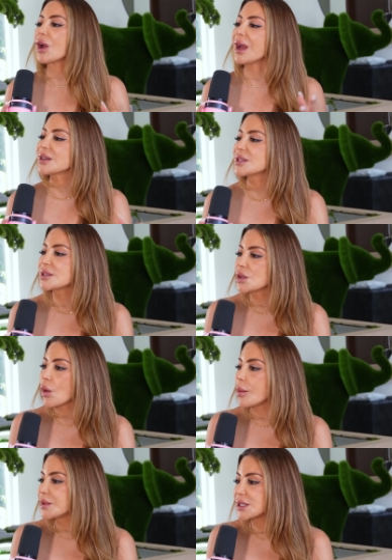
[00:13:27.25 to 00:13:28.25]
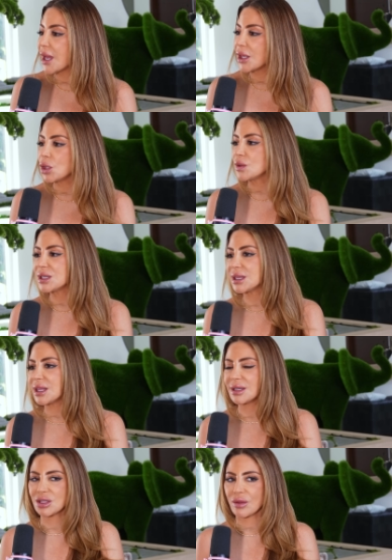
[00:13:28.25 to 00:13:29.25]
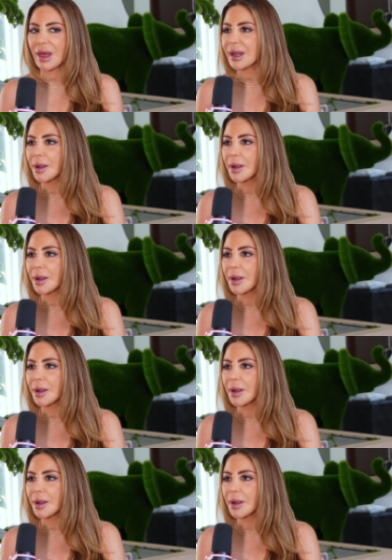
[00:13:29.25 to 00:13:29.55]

ex is so upset you did this or that.